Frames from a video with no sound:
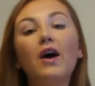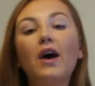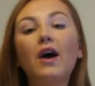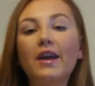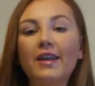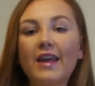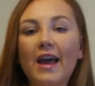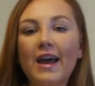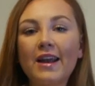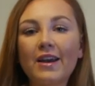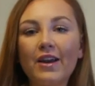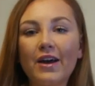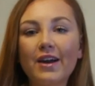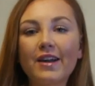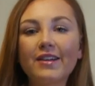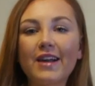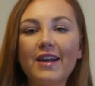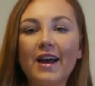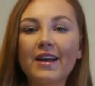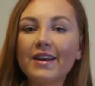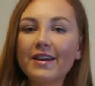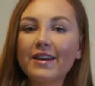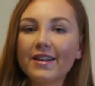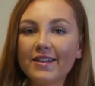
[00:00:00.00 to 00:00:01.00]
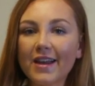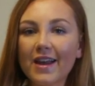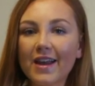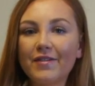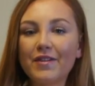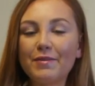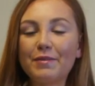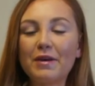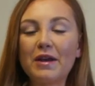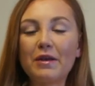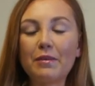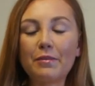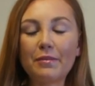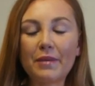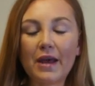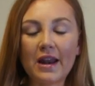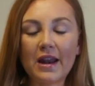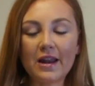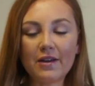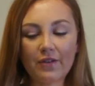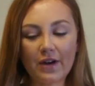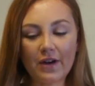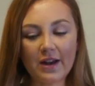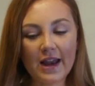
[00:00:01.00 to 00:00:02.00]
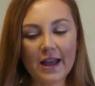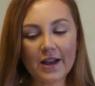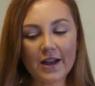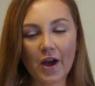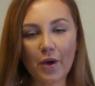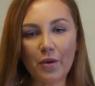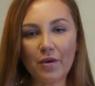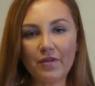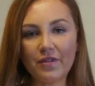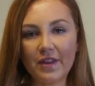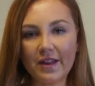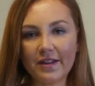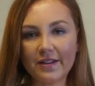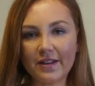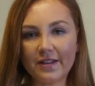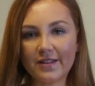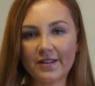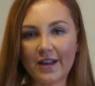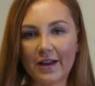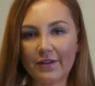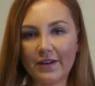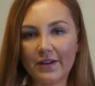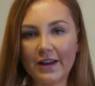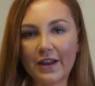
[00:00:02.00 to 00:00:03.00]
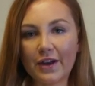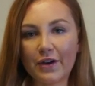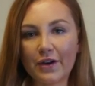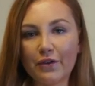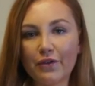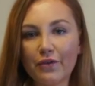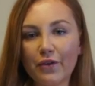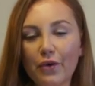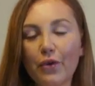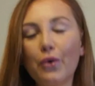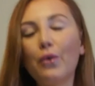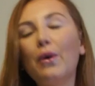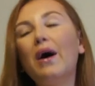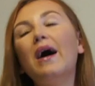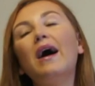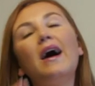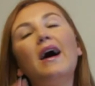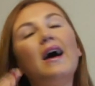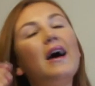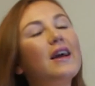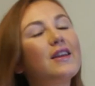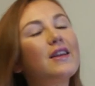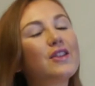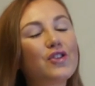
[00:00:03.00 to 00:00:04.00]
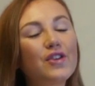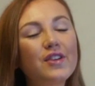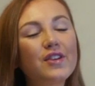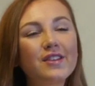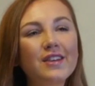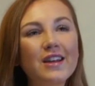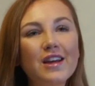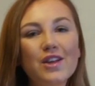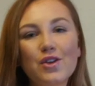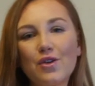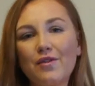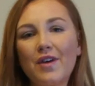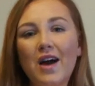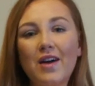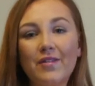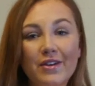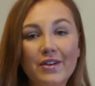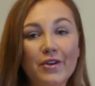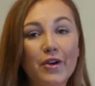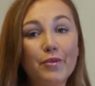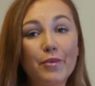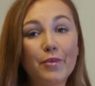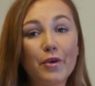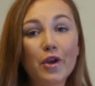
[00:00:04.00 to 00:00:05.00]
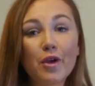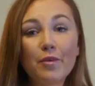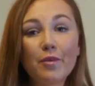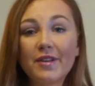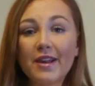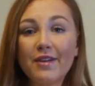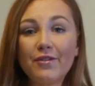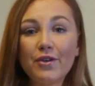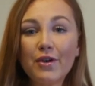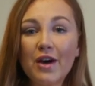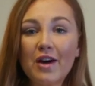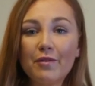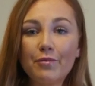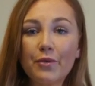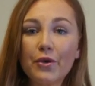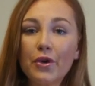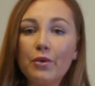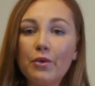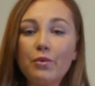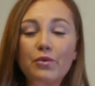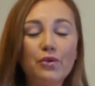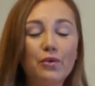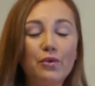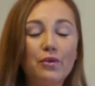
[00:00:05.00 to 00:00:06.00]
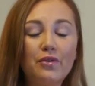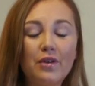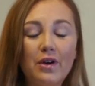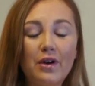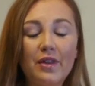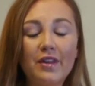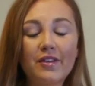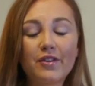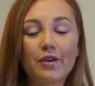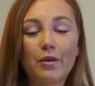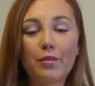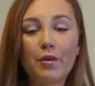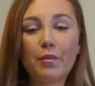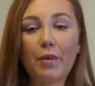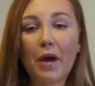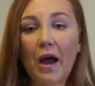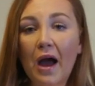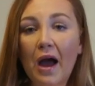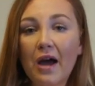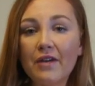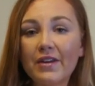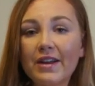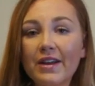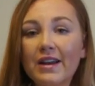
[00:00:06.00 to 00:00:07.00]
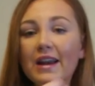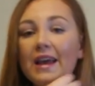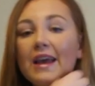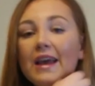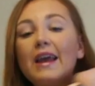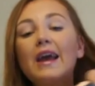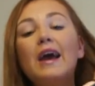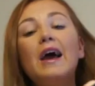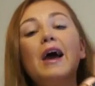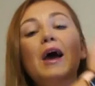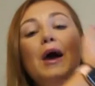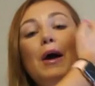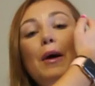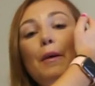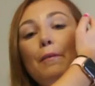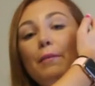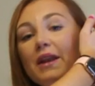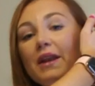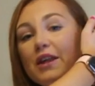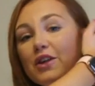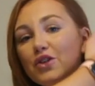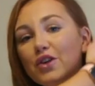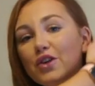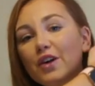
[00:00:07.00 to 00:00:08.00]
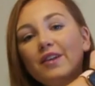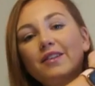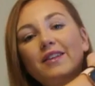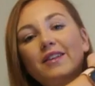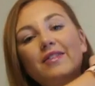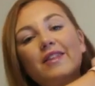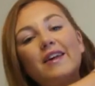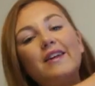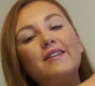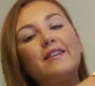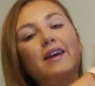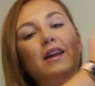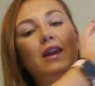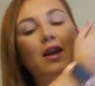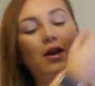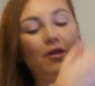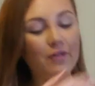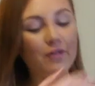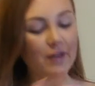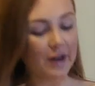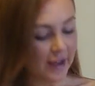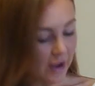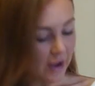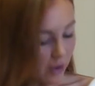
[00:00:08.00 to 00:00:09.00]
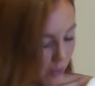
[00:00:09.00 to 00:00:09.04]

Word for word: again like I said I need a safety pin and if I let go of this it's definitely going to fall just an issue of having no boobs if you have boobs you'll feel this top perfectly but it's just this lovely